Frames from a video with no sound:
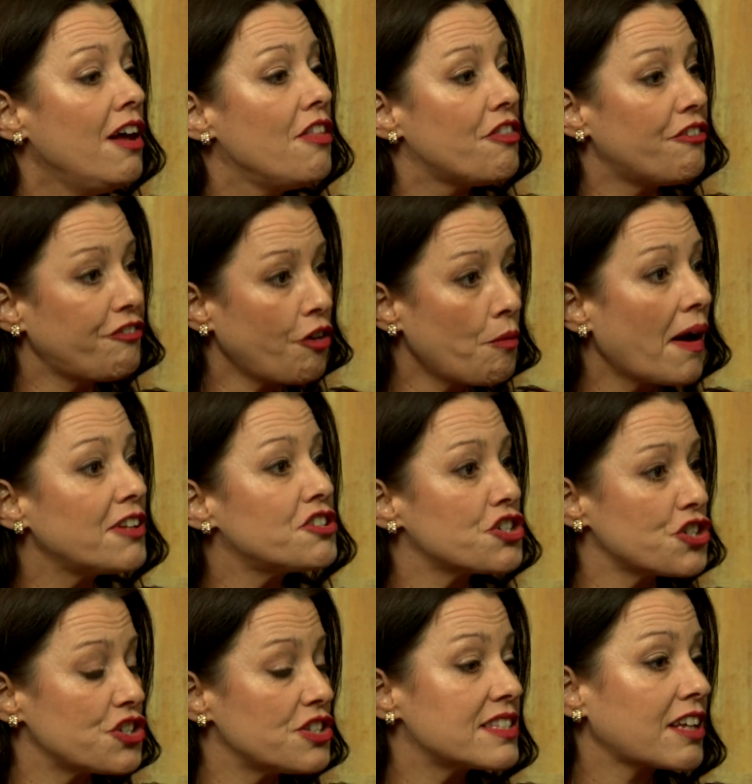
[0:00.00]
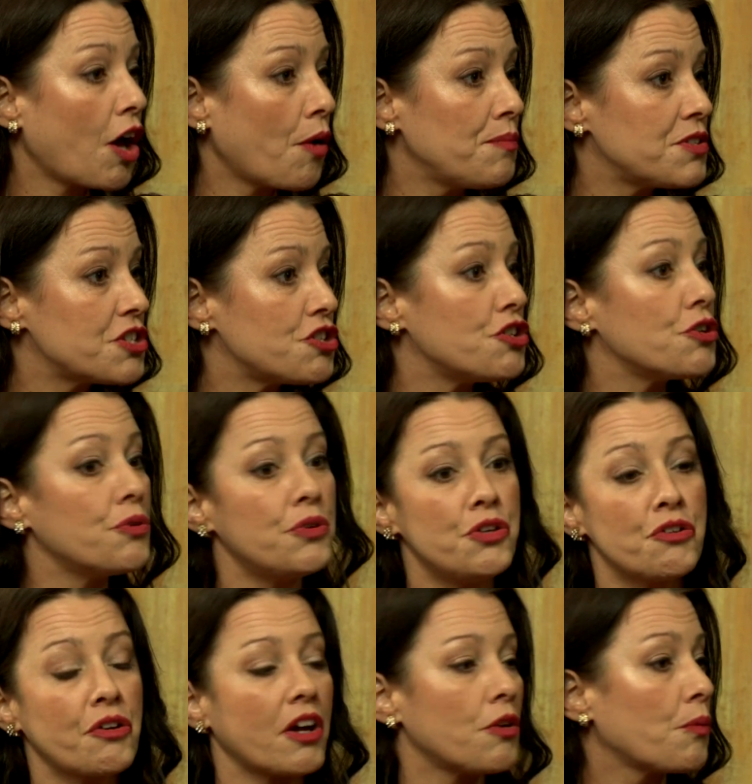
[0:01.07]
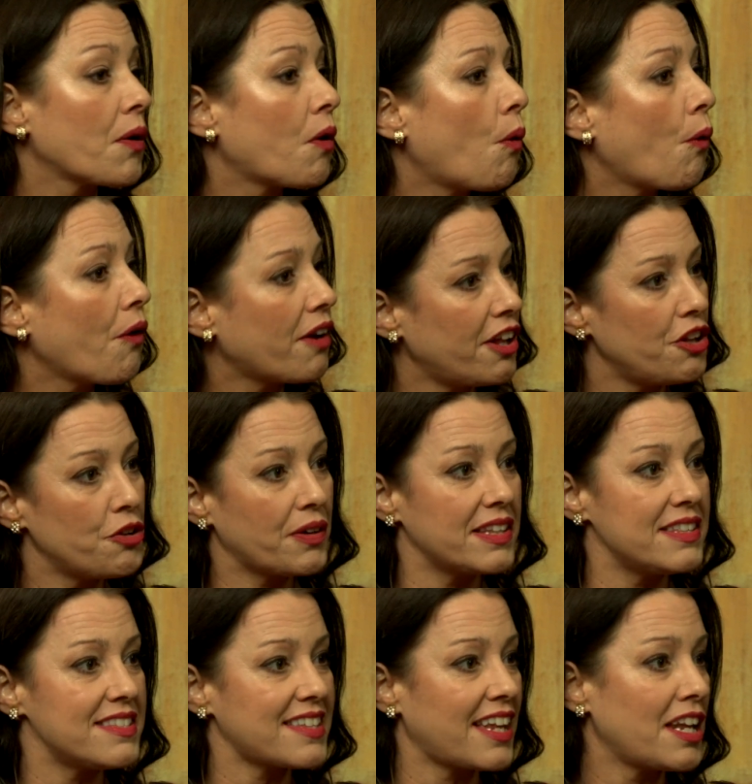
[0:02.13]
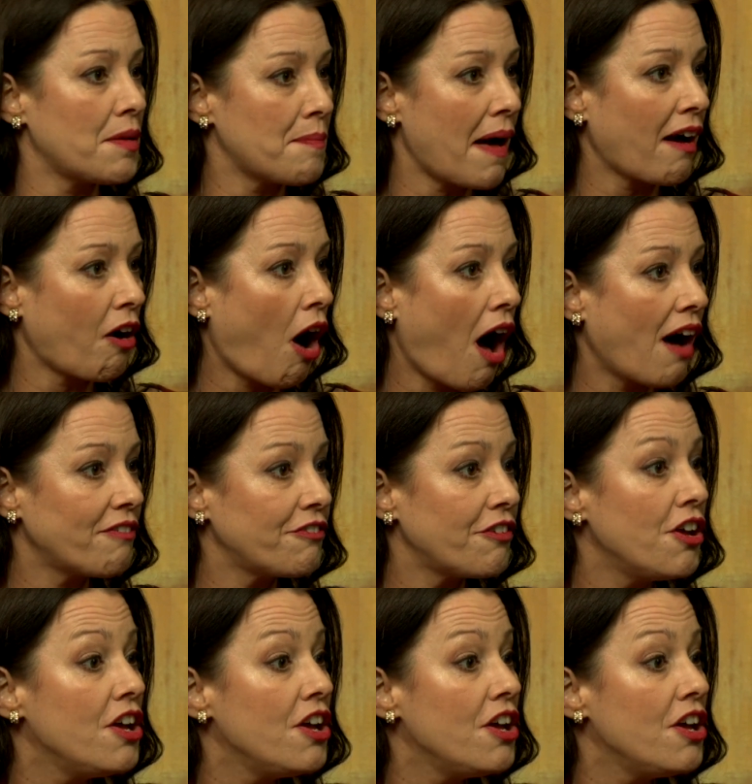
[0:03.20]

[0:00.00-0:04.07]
The film auditions come to you, you can record it, you can send it back off.